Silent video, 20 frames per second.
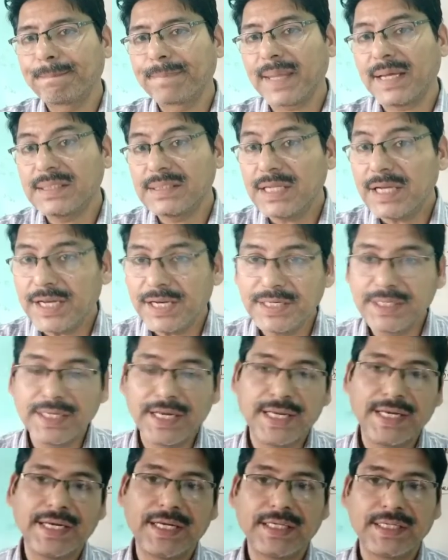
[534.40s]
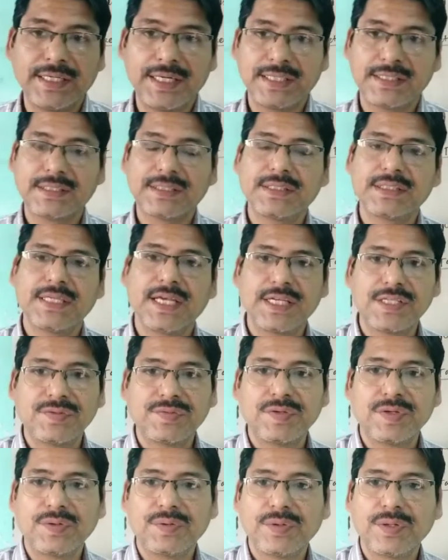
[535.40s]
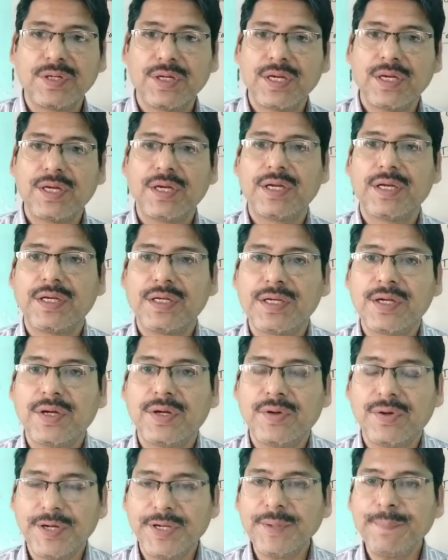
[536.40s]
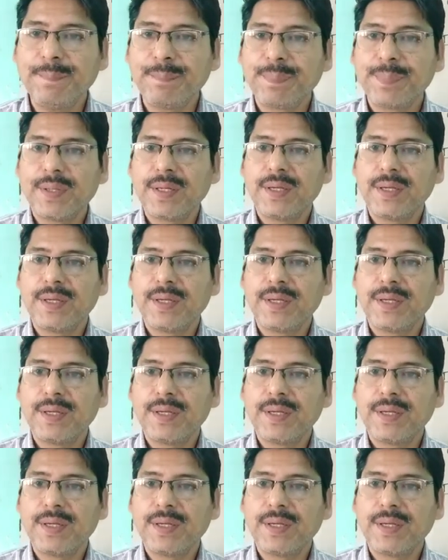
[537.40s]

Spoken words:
is the indirect tax as well. Okay?